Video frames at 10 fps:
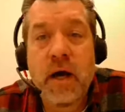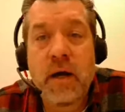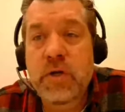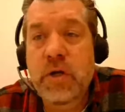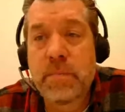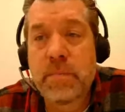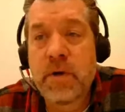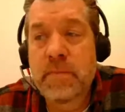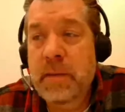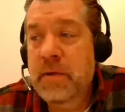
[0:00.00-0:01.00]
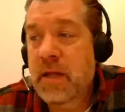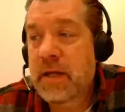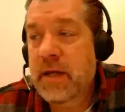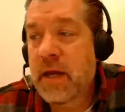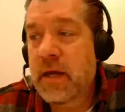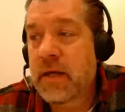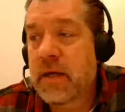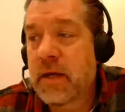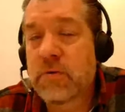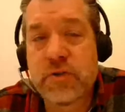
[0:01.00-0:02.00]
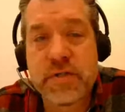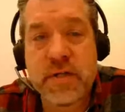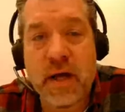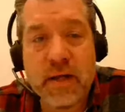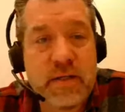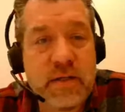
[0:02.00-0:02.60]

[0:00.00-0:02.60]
You could put maybe like a ultrasonic